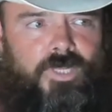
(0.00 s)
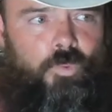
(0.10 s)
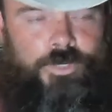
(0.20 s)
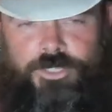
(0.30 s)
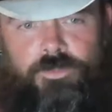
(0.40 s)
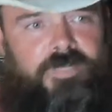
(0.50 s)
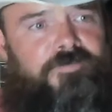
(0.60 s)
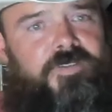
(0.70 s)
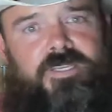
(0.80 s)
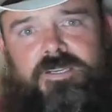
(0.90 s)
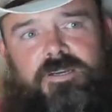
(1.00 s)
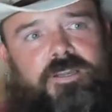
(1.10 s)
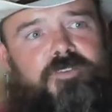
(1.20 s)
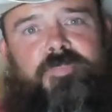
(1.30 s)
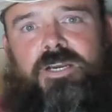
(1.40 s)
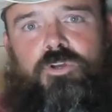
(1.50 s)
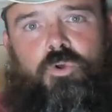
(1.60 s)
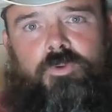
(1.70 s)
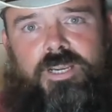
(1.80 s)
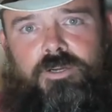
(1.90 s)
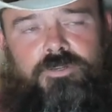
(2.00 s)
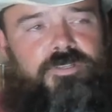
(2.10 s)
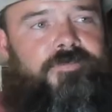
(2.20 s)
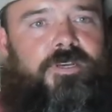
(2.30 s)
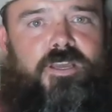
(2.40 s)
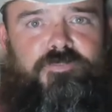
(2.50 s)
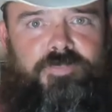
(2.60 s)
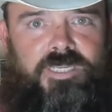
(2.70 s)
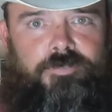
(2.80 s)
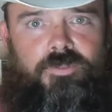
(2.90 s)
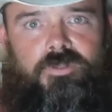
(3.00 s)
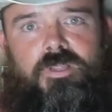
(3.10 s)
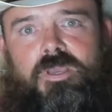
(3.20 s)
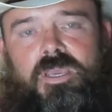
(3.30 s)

When you can feed it enough medical records of enough people,